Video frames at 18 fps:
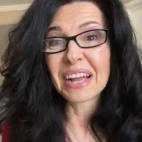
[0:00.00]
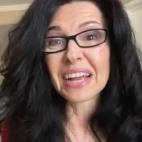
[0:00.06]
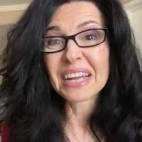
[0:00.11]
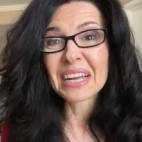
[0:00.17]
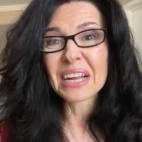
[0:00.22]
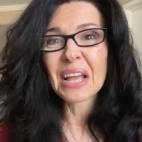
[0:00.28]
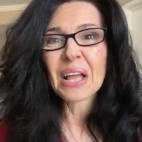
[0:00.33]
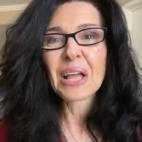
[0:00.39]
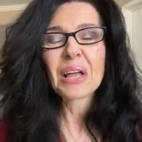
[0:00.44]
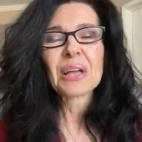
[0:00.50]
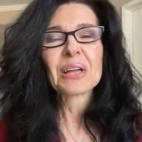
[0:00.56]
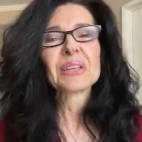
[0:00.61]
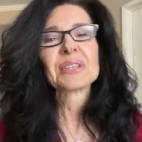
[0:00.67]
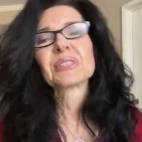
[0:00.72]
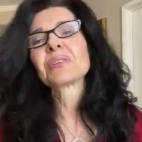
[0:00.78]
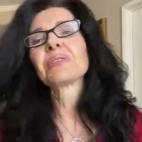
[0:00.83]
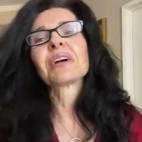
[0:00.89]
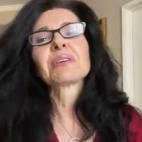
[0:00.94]
Right?
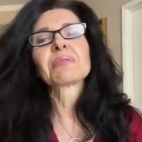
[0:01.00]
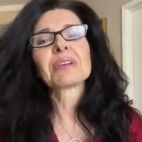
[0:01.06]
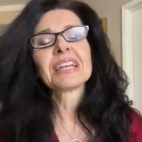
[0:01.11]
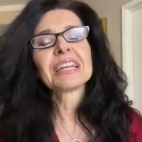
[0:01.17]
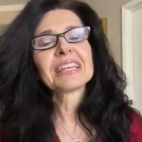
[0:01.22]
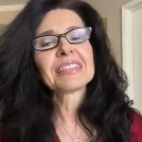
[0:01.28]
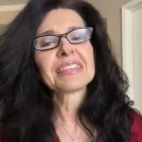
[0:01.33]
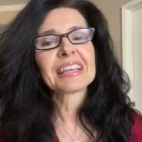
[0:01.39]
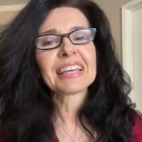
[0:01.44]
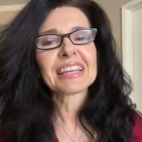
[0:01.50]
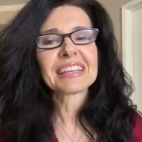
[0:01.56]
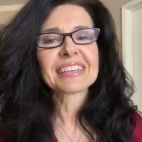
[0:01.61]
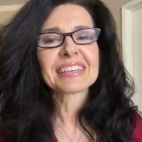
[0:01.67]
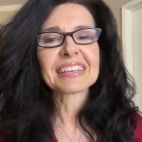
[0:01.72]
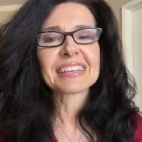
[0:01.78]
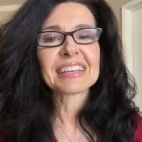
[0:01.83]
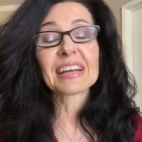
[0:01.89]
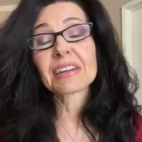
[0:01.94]
So, I really
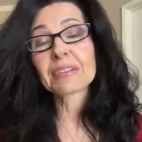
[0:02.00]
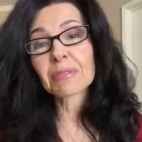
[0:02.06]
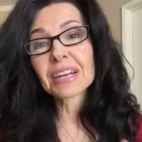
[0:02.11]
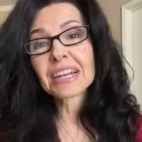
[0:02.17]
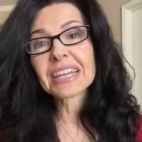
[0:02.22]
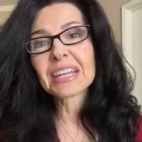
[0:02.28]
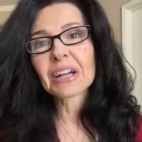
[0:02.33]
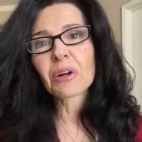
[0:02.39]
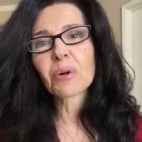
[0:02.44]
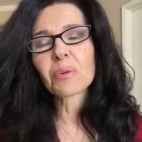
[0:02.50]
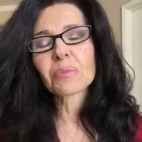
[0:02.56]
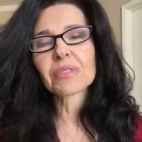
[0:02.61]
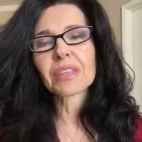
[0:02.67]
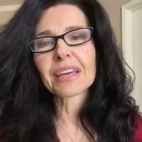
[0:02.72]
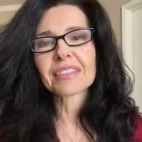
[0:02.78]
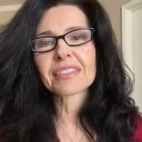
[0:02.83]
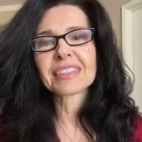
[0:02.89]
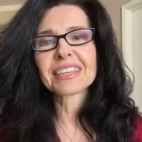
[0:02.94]
think, I really hope
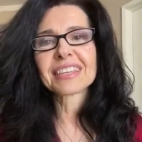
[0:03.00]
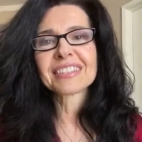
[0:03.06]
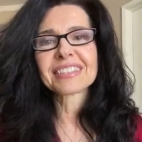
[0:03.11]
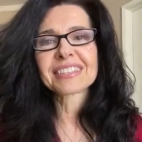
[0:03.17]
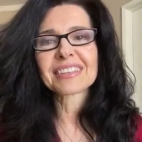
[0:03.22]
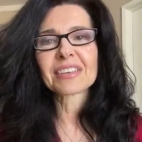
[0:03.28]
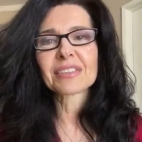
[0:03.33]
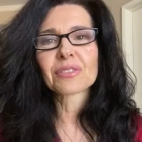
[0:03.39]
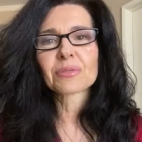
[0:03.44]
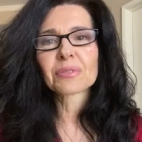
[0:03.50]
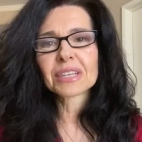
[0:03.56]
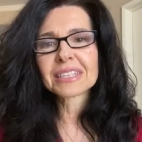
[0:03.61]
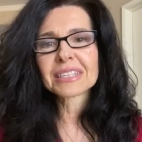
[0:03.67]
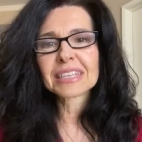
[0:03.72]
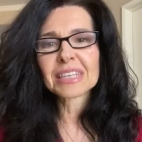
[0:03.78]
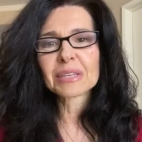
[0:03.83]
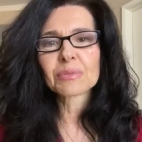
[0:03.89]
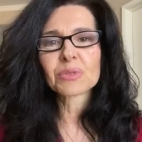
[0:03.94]
that these uh,
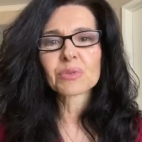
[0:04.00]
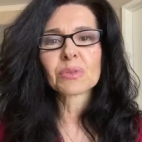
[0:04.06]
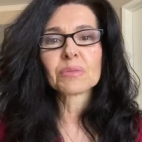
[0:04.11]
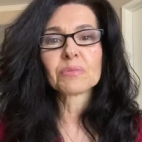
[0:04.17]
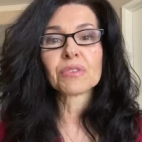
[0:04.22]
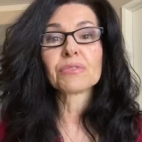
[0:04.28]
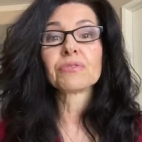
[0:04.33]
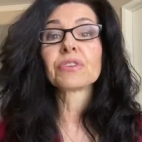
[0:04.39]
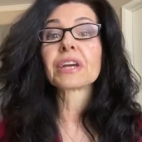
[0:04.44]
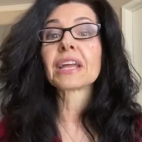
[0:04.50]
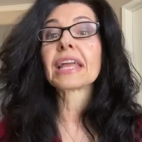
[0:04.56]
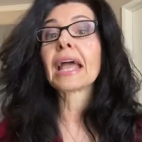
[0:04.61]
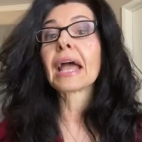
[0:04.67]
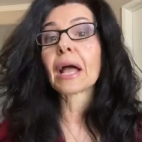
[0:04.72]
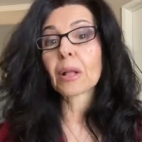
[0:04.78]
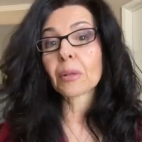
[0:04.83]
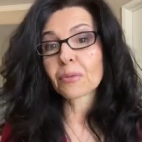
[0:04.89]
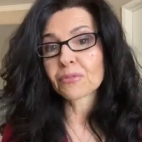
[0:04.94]
three tips will be very
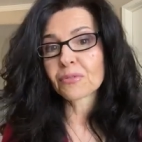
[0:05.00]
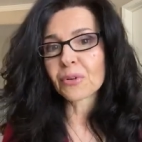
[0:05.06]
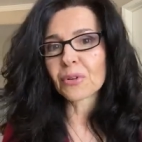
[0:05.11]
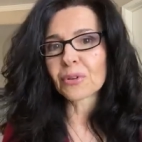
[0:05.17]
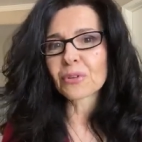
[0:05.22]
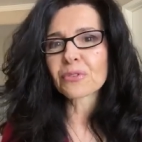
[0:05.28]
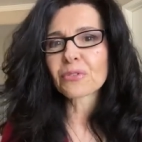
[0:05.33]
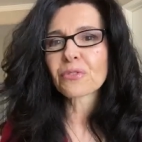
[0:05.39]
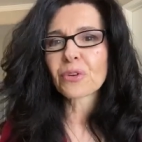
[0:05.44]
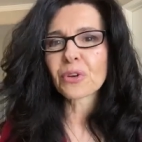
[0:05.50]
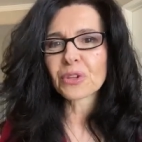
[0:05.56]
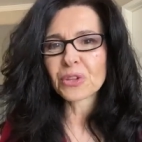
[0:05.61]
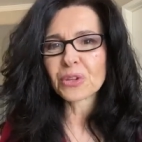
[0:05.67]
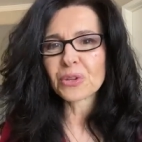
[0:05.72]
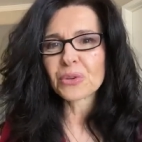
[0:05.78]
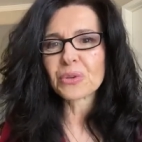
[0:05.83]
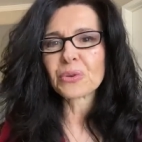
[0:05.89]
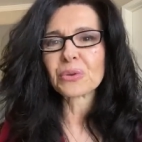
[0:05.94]
helpful for
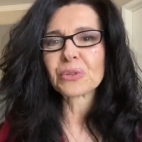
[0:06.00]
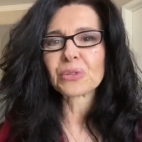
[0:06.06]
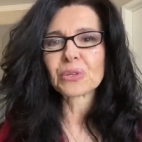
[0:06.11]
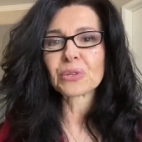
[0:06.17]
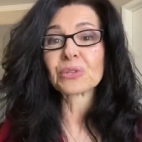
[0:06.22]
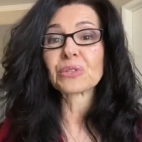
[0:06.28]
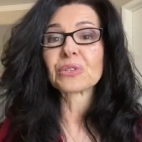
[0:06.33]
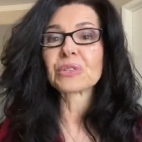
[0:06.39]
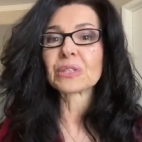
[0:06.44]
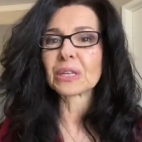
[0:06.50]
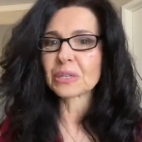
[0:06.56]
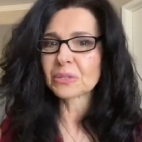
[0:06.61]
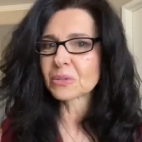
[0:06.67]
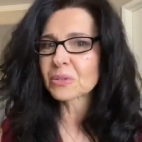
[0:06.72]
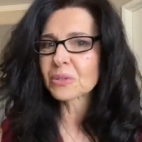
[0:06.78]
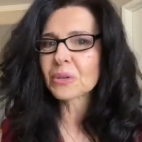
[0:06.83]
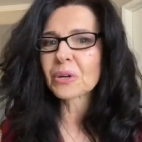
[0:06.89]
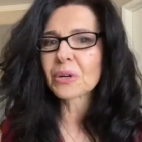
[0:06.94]
you to
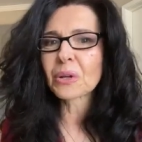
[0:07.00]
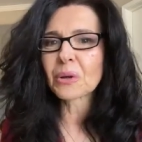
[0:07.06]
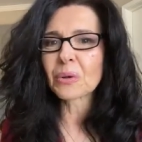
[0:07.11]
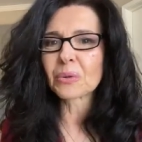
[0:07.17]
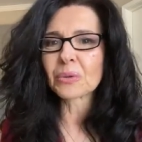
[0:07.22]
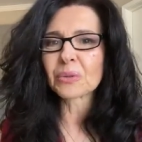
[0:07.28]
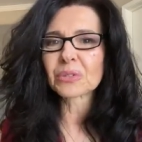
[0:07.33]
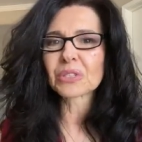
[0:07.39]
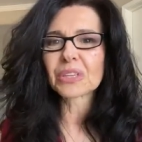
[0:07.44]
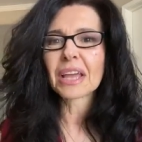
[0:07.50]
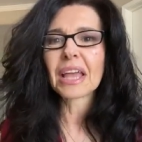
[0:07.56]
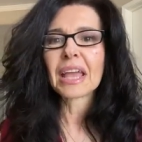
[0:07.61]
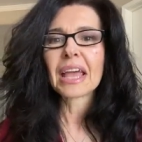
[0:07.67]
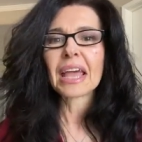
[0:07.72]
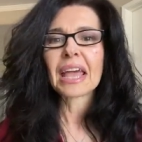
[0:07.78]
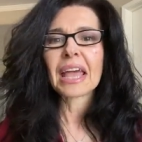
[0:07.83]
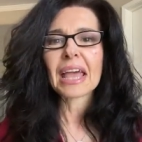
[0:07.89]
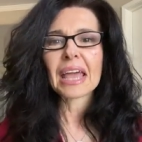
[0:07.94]
stick to your goals
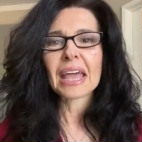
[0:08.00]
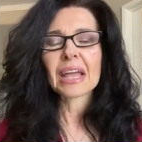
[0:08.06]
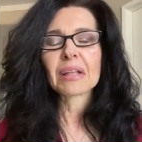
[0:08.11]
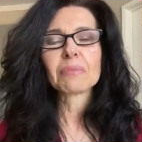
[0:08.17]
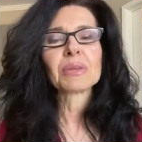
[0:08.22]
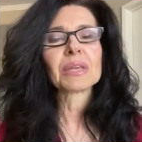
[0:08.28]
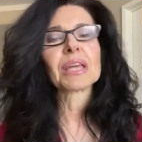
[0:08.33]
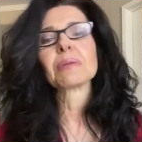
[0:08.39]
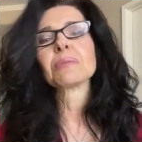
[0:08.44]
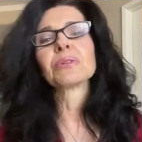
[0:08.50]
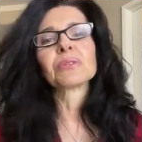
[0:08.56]
and be